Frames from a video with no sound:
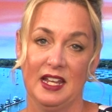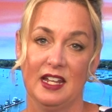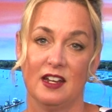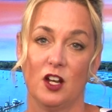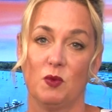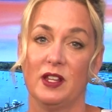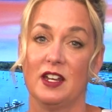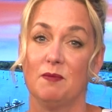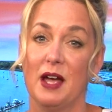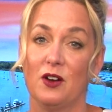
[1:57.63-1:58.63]
In an
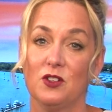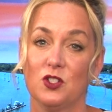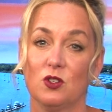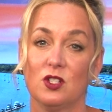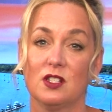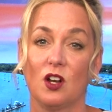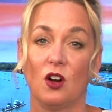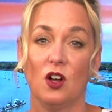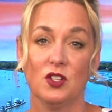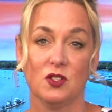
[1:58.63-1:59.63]
unrelated matter, sources
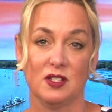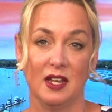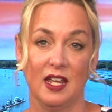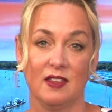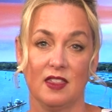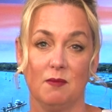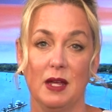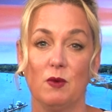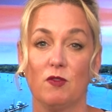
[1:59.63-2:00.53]
are also saying that the May